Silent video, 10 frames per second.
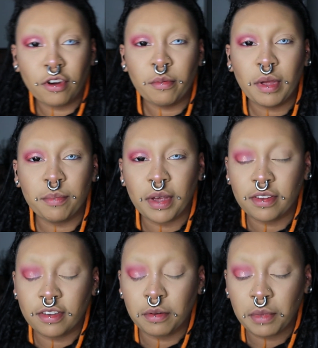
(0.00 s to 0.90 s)
trying my
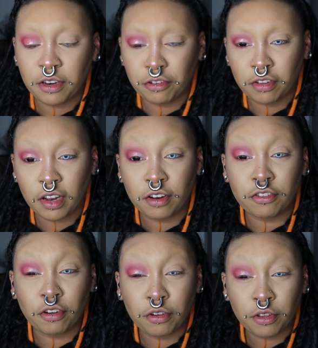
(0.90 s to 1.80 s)
best to make sure that I
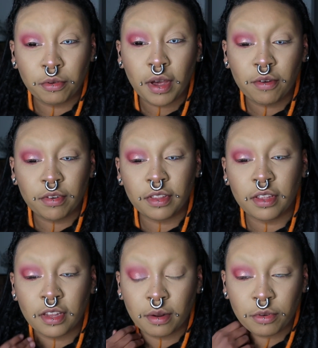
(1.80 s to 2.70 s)
show you
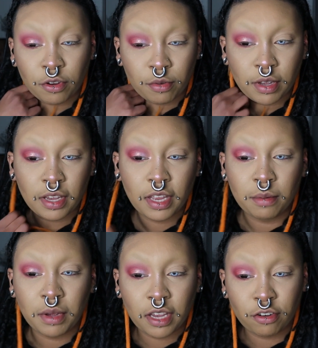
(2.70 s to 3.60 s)
everything that I'm doing
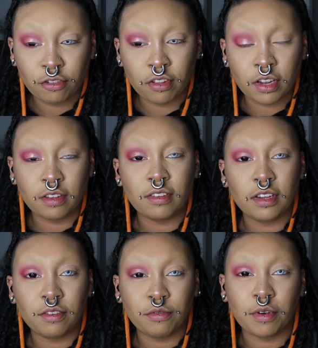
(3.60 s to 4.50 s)
and making sure that it's
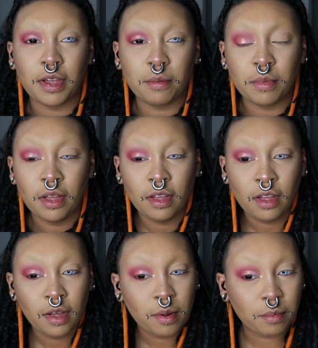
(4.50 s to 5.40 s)
in frame,
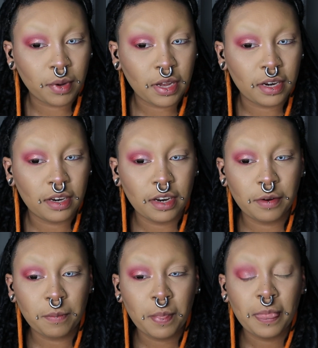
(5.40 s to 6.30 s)
but
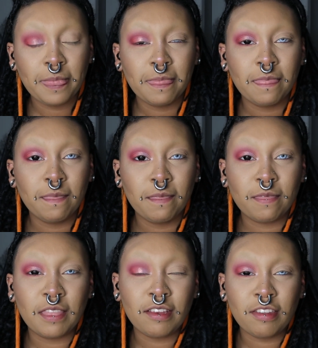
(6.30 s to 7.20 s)

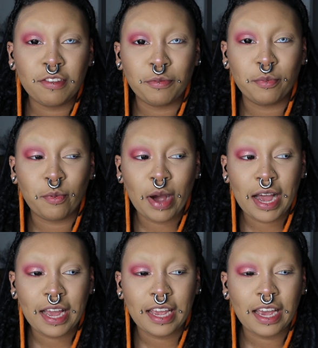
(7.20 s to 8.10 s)
this is
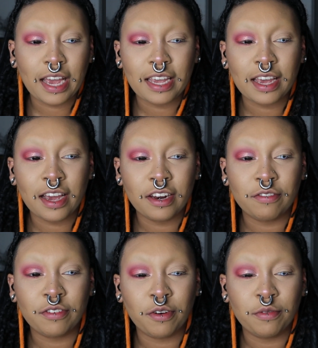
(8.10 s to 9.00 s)
why I kind
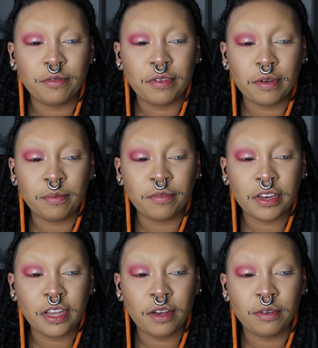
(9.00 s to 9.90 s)
of don't film
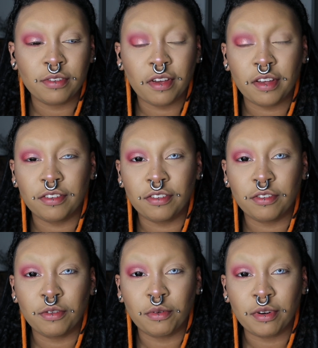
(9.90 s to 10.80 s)
videos as
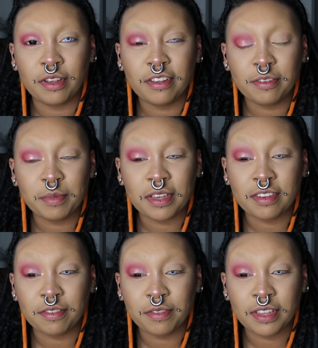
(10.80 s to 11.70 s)
tutorials,
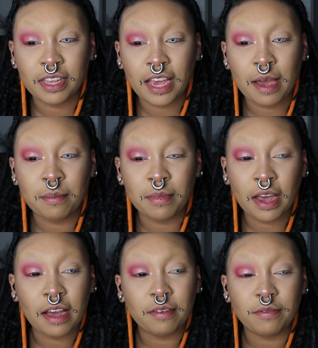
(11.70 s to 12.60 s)
because I feel like I'm
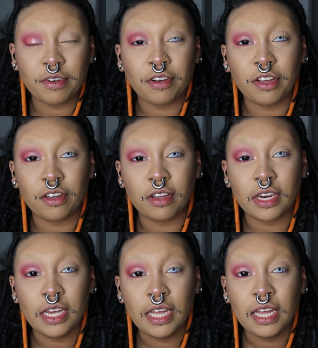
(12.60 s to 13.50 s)
not very good